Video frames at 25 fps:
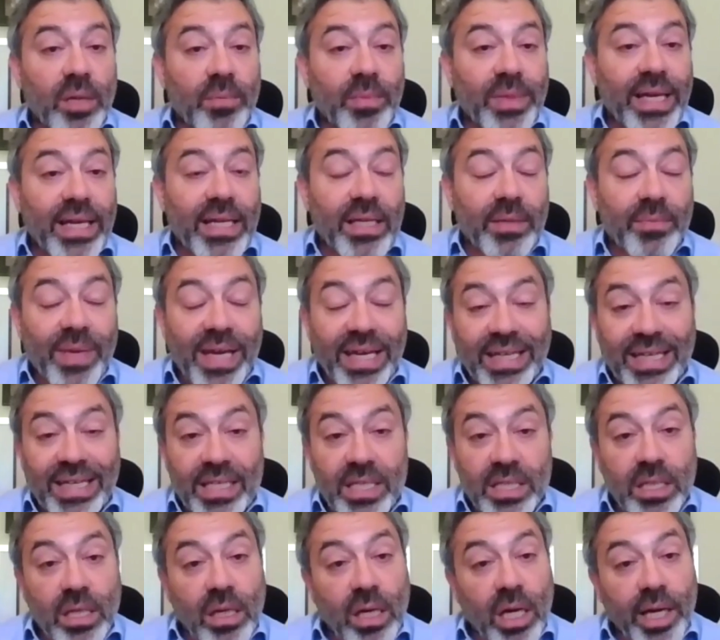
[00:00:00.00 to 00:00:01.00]
Getting back
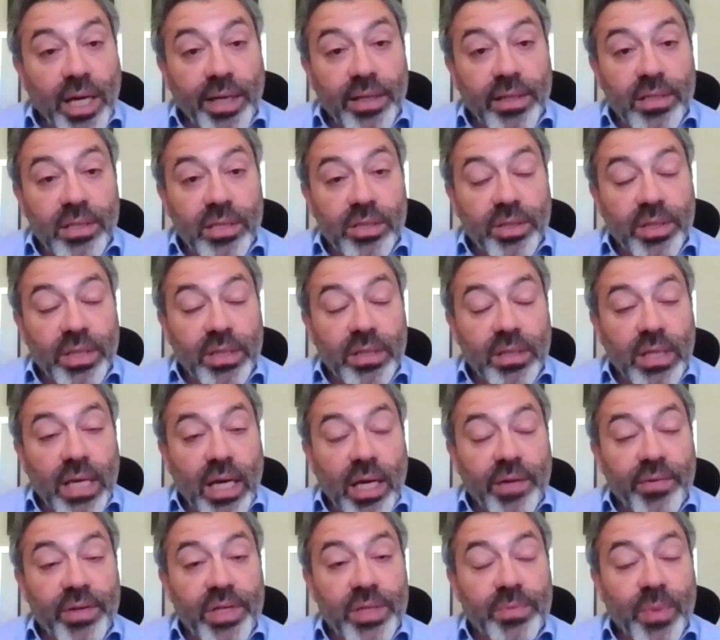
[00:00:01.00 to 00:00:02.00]
into Ireland, doing the
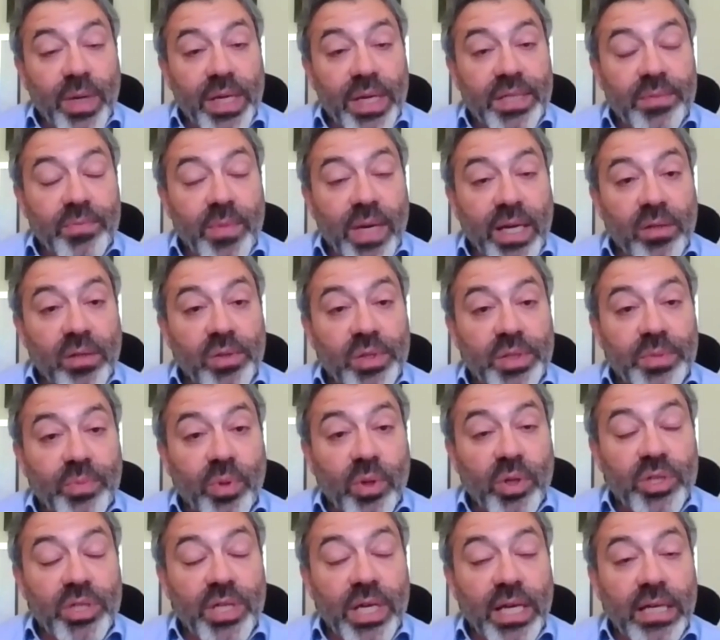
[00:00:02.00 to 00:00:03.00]
Irish Base Metals
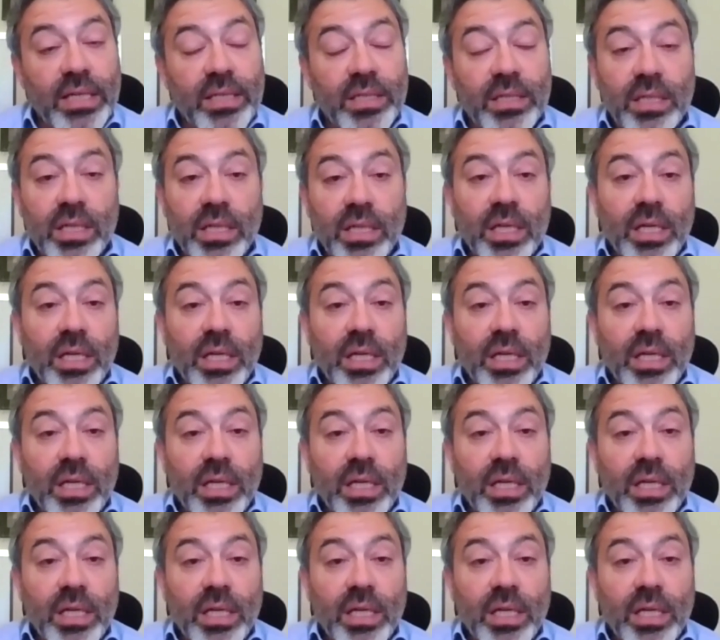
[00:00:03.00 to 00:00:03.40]
project,